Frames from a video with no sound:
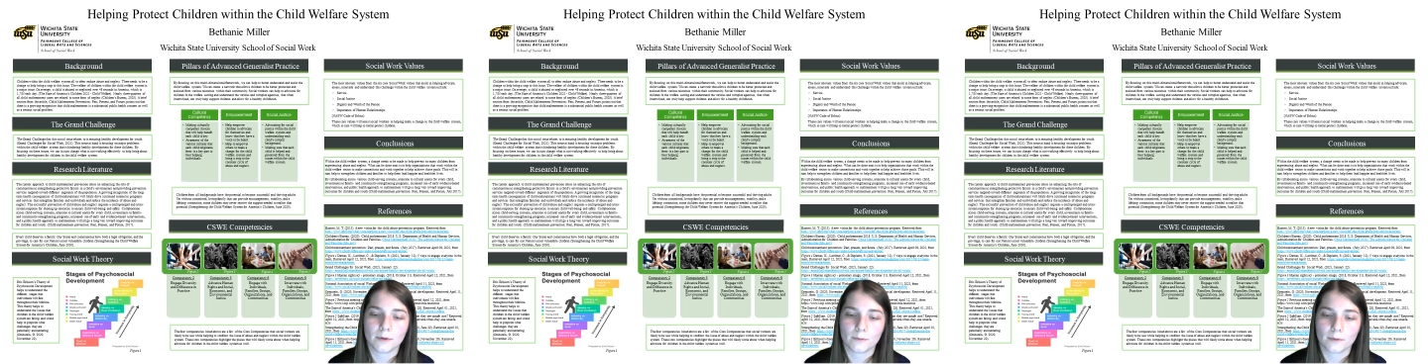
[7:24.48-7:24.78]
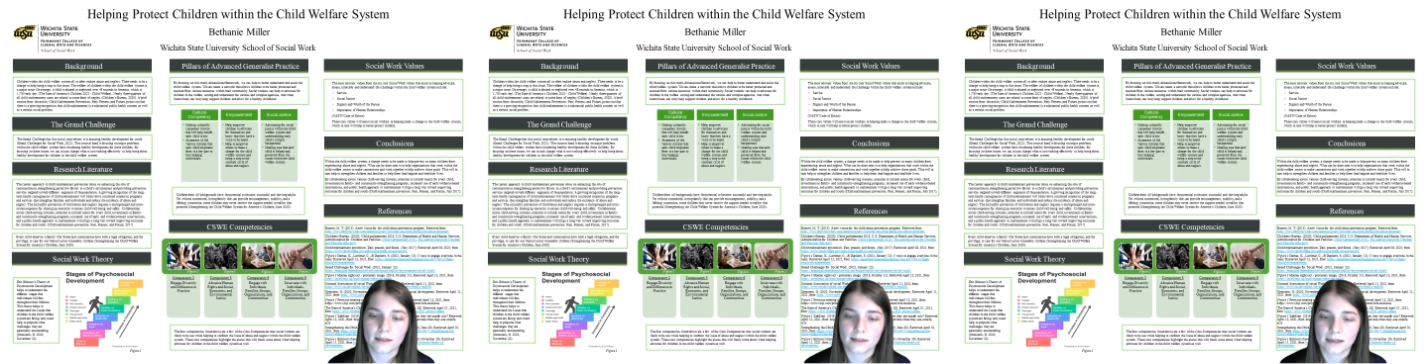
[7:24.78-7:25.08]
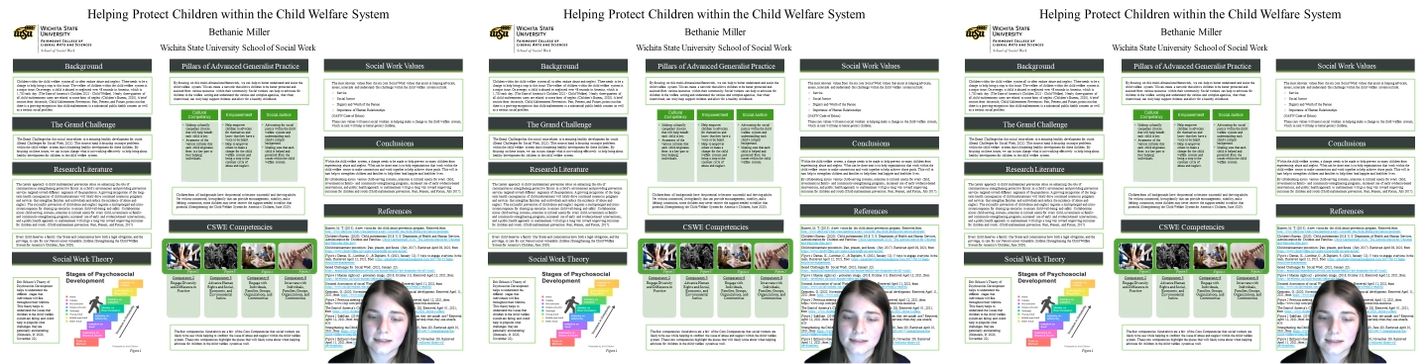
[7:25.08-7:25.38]
With
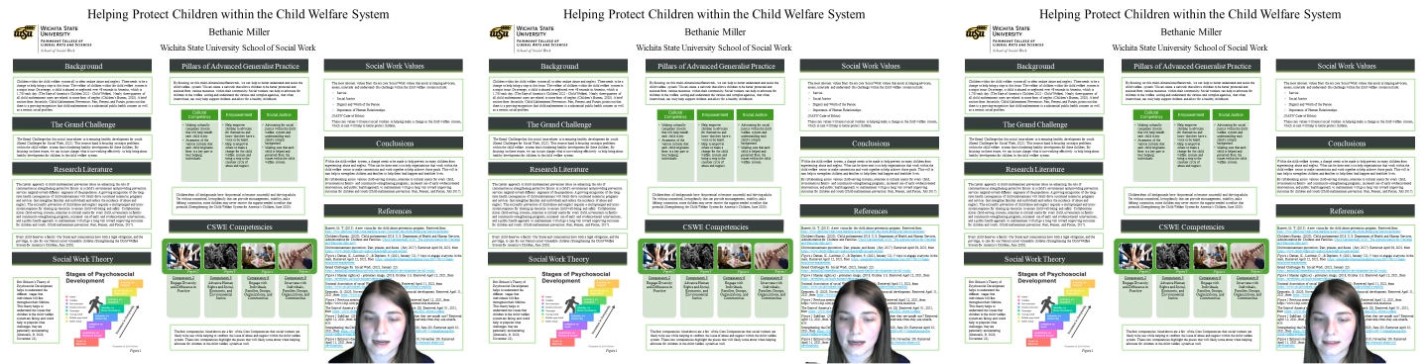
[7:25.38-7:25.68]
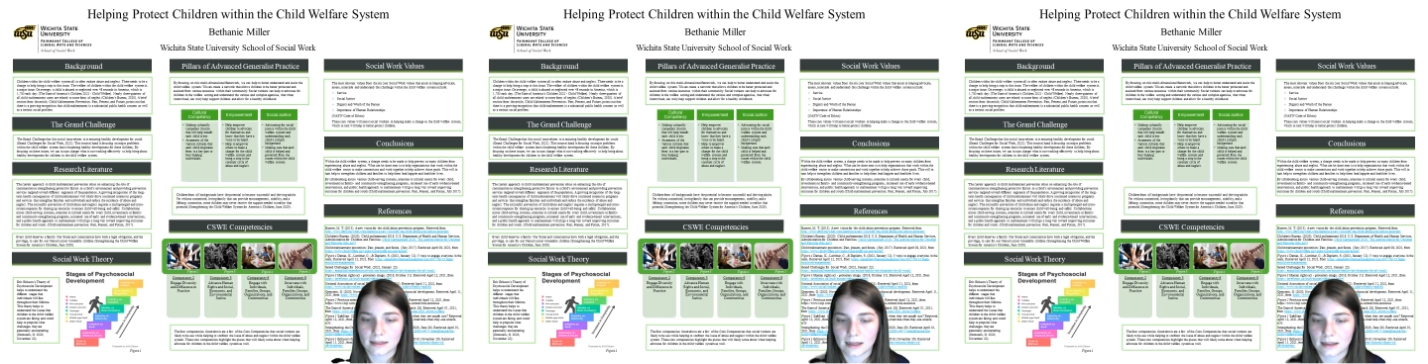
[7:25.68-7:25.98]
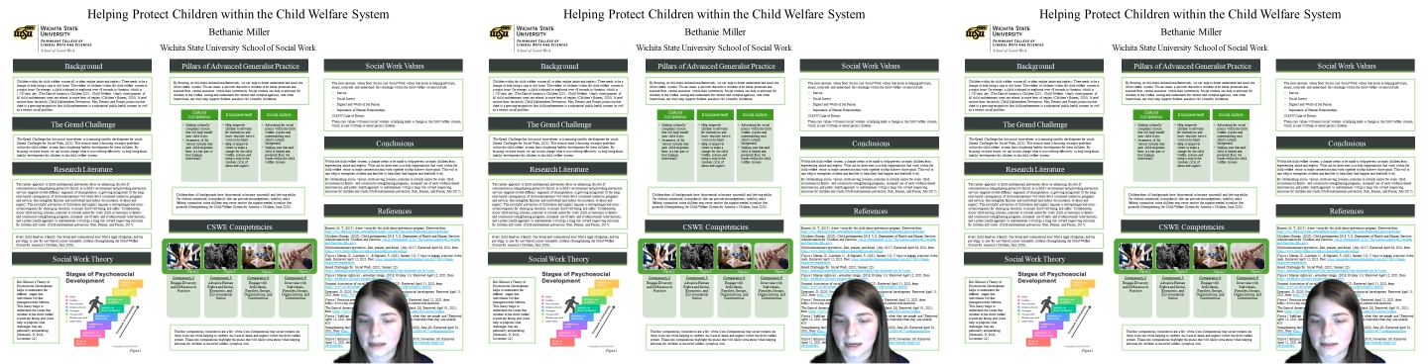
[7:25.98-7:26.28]
this, I
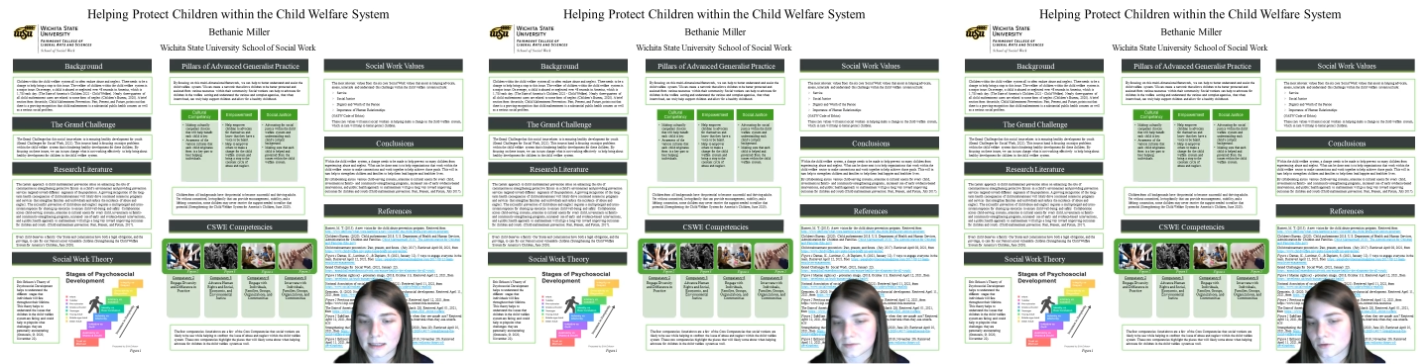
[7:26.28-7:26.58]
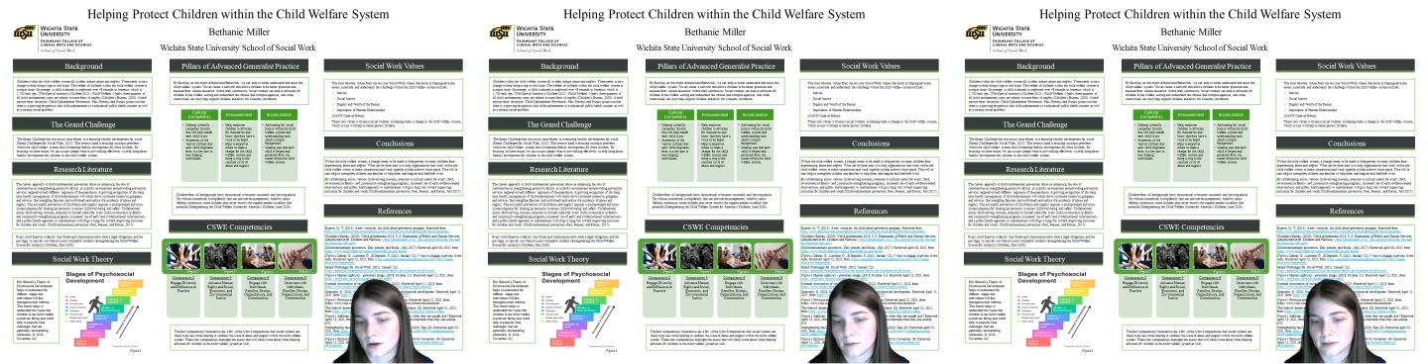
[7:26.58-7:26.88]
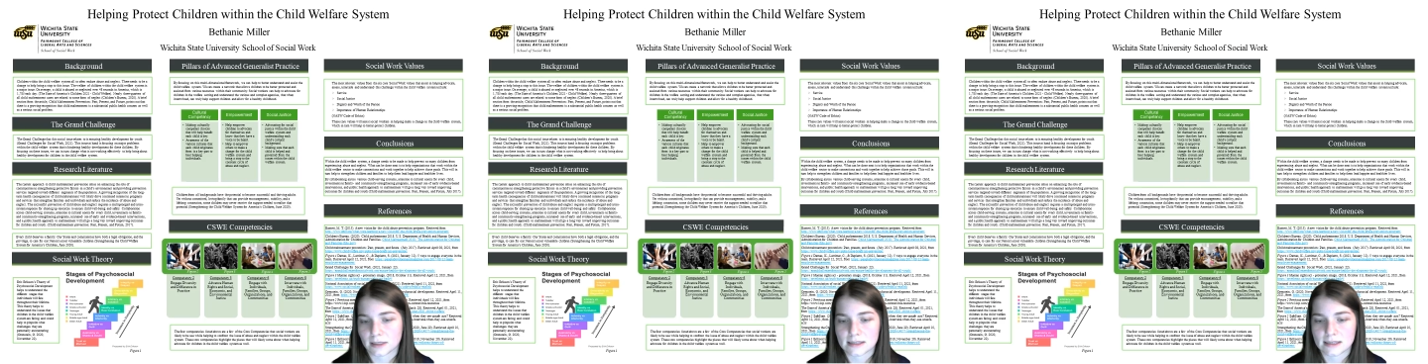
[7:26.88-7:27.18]
think that these 4
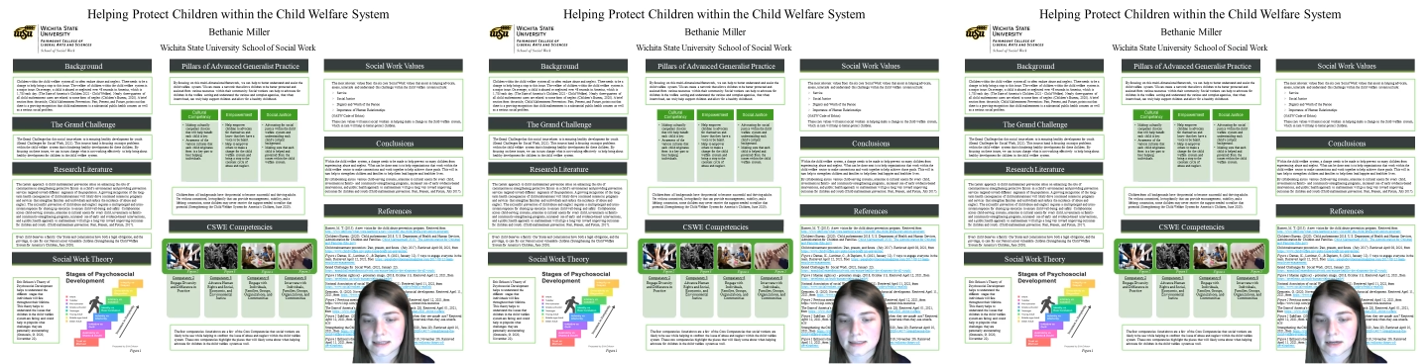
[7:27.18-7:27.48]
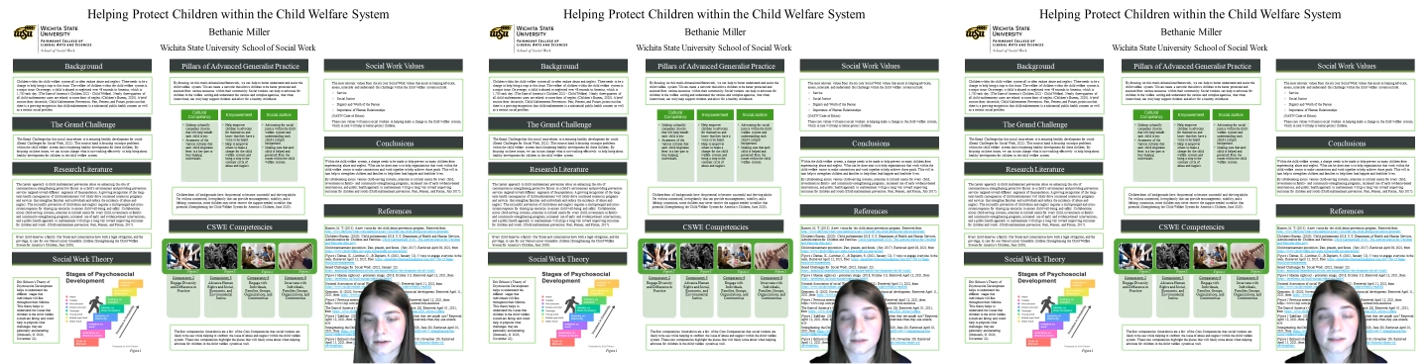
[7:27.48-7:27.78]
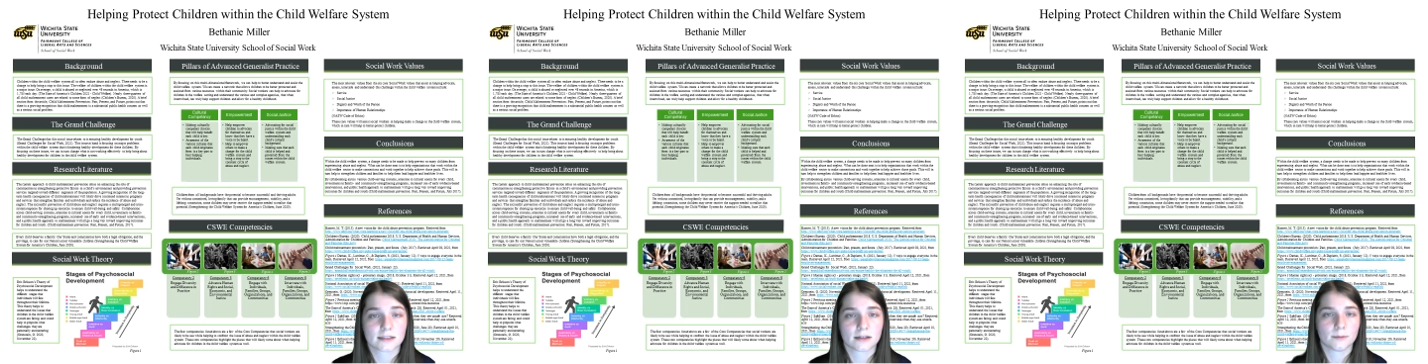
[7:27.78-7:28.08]
competencies that are
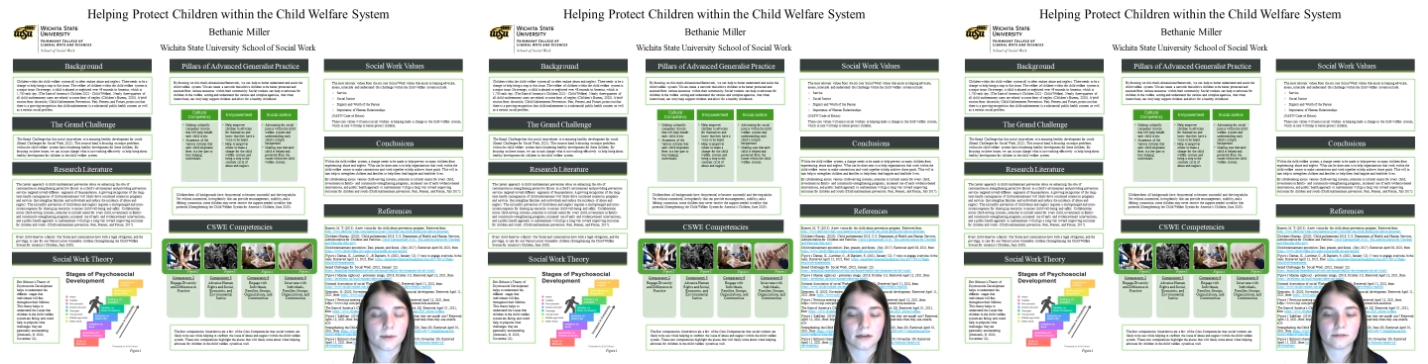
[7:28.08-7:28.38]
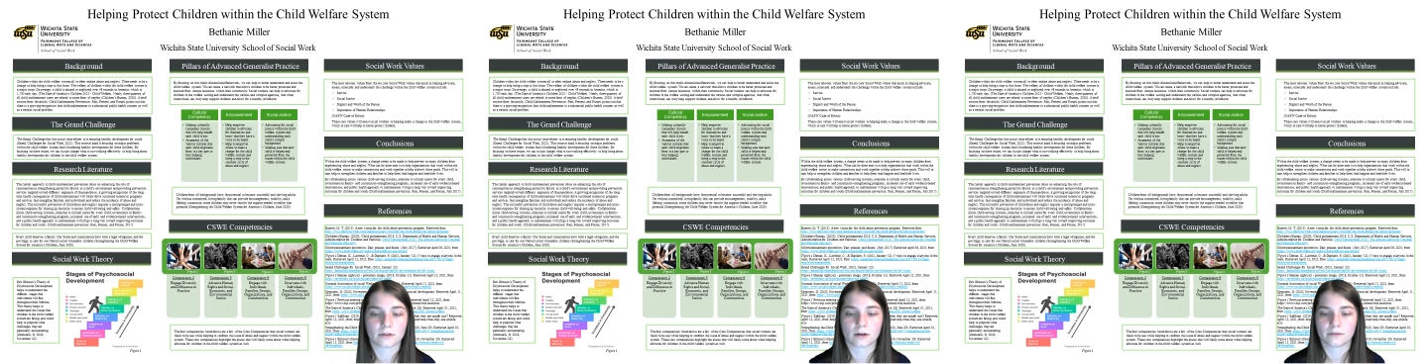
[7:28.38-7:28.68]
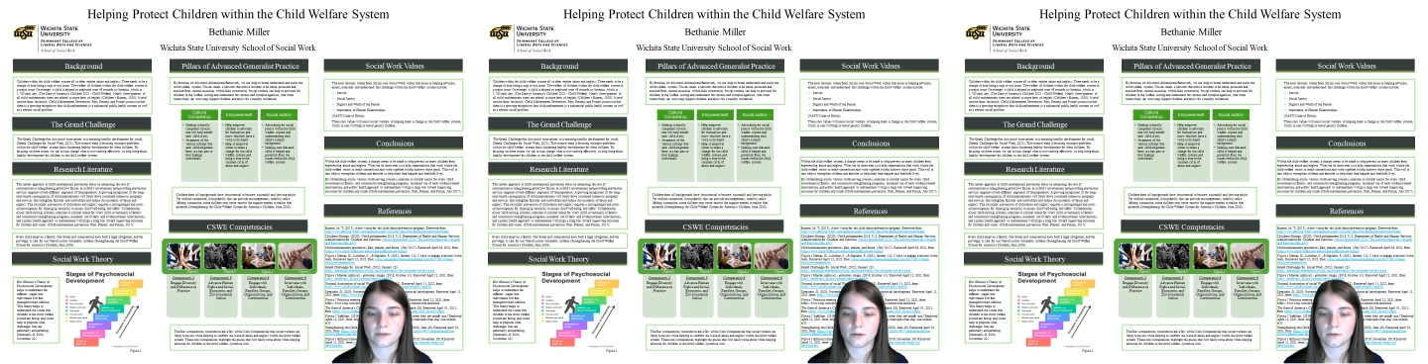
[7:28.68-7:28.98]
listed above are a
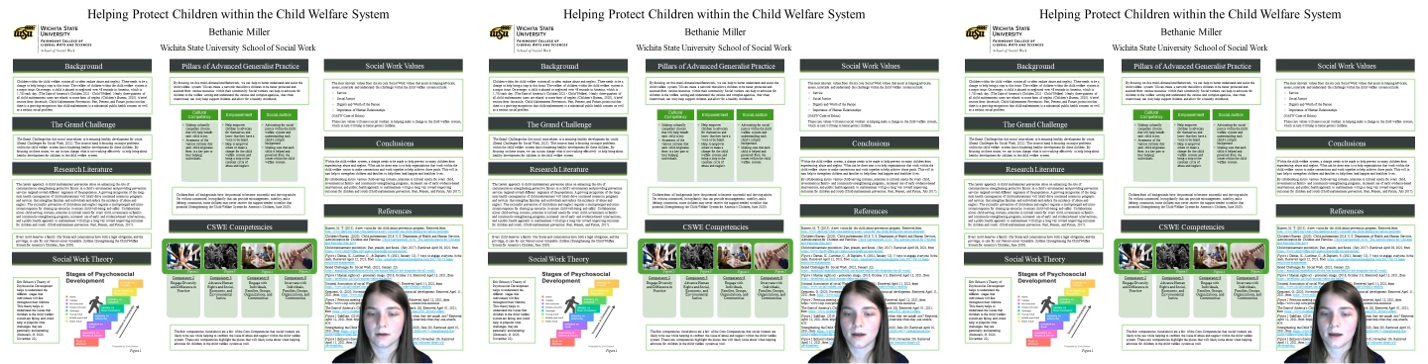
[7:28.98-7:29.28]
few